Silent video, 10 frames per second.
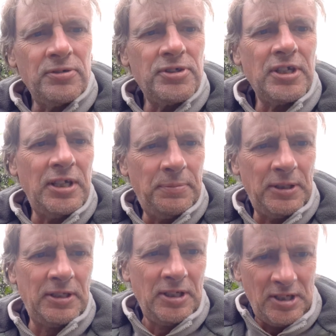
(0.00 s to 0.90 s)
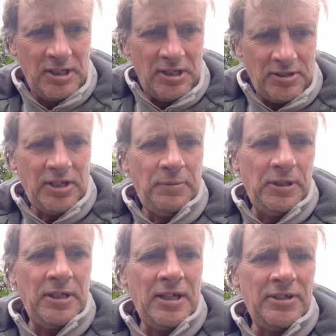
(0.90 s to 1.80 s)
keep it
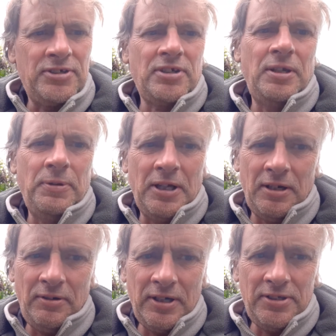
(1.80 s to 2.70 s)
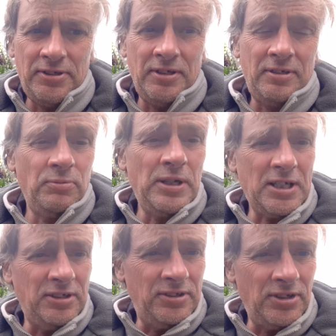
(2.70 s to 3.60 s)
nice, keep it aerated. Wet
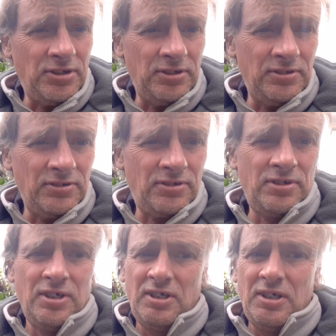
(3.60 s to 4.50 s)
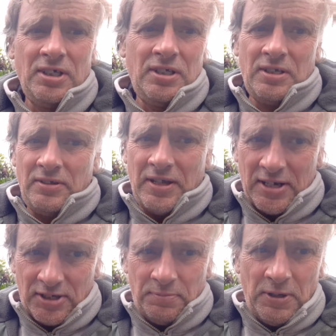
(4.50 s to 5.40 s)
conditions
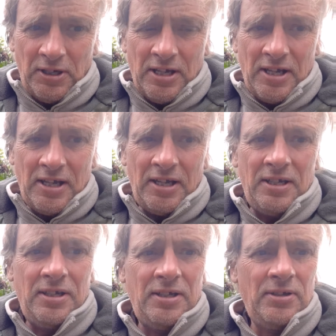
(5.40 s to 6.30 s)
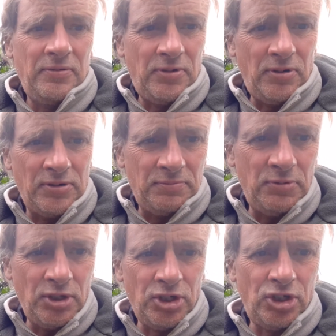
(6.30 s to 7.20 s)
expel air, cause
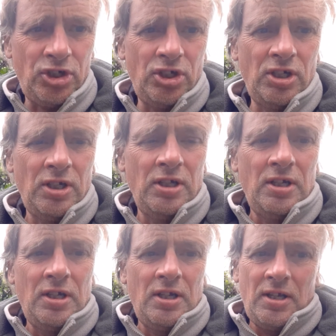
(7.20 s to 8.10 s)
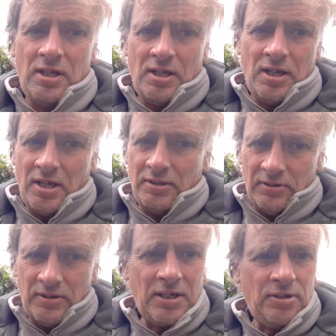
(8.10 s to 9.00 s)
mush,
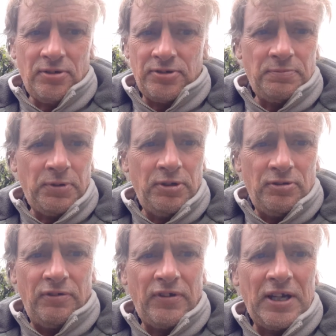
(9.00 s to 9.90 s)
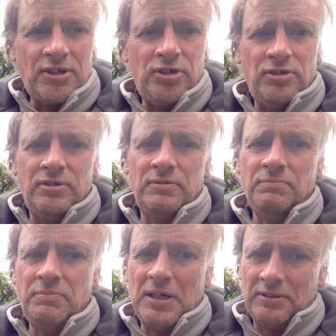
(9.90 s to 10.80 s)
and that causes putrefaction,
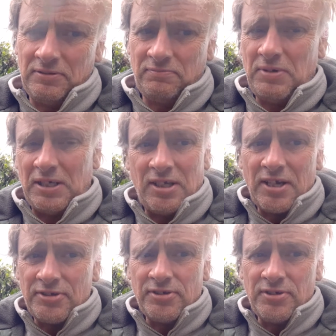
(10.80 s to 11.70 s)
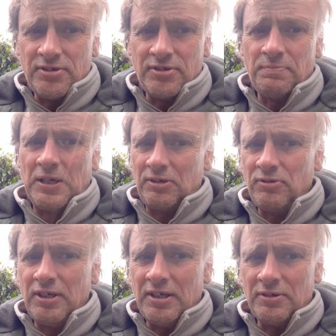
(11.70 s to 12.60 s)
bad gases, bad
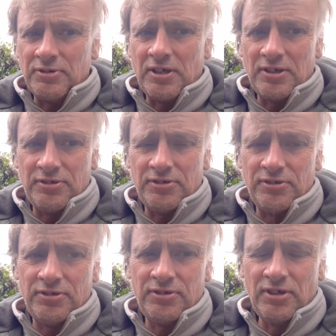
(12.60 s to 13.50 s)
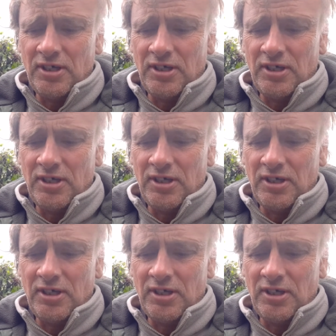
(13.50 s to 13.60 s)
greenhouse gases.